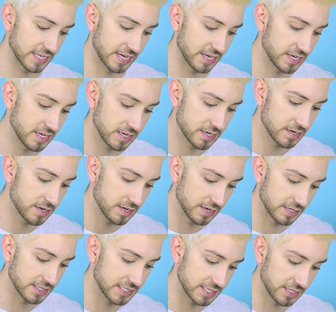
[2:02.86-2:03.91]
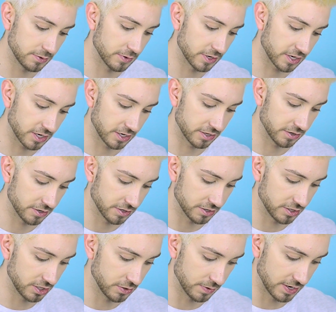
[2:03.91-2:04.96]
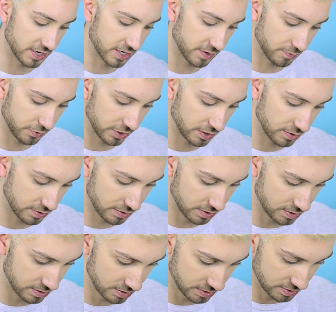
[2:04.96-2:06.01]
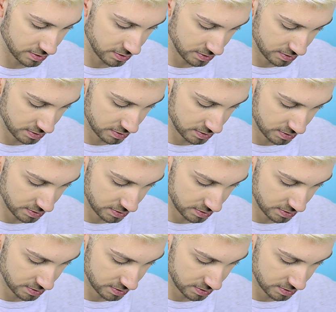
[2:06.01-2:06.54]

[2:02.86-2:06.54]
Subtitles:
that in and see what color you end up with. And you want to mix